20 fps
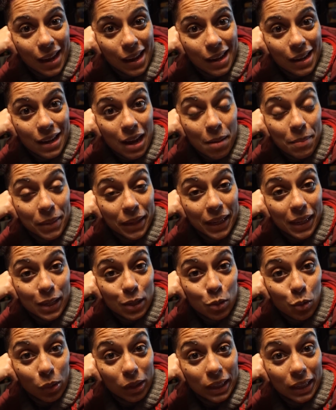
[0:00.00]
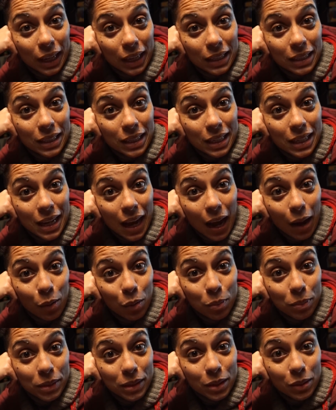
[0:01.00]
and coming in 2019, I
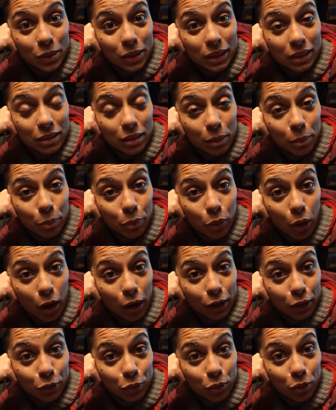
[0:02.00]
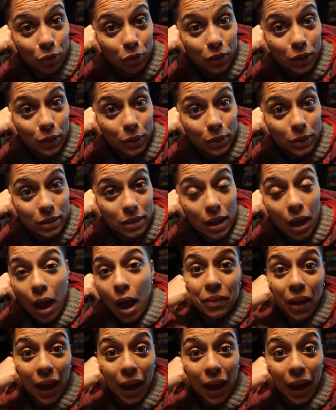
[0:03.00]
will be doing some product reviews.